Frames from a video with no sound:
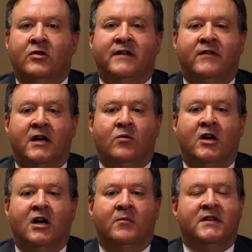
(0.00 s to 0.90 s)
doing very
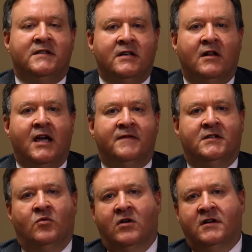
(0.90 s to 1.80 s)
well, but still have
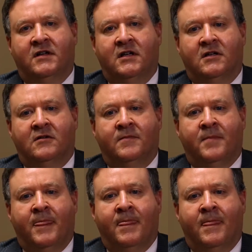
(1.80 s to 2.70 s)
some work to do.
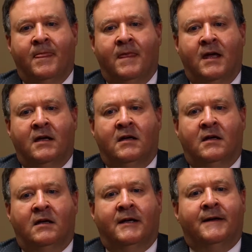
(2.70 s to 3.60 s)

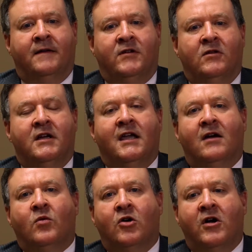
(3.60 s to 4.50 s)
If you look
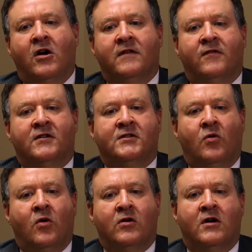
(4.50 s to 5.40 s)
at where we are the first
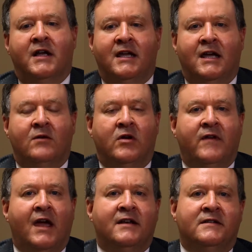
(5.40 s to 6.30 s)
quarter, again, we've
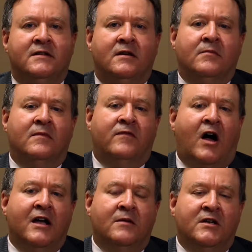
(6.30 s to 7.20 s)
had some
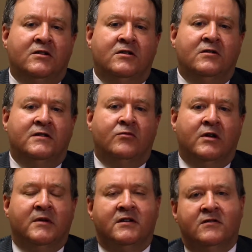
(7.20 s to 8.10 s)
volume issues that
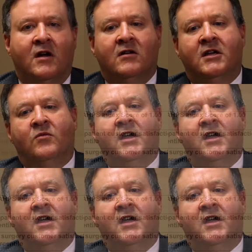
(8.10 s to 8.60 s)
we've been struggling